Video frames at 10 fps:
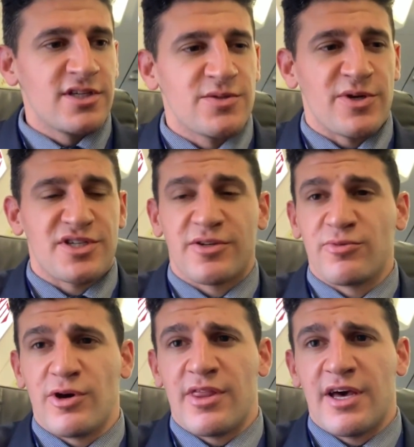especially
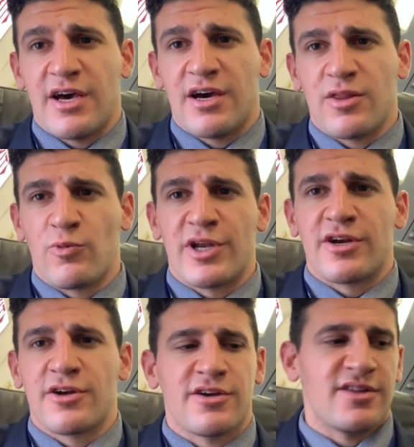with uh, the
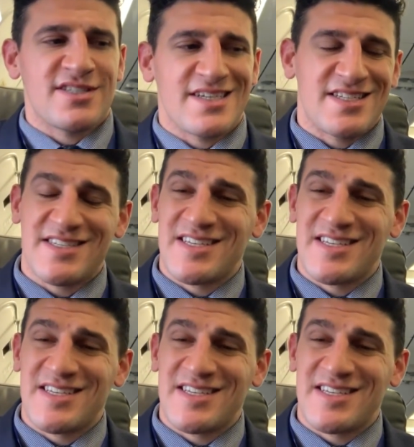winter and the sixth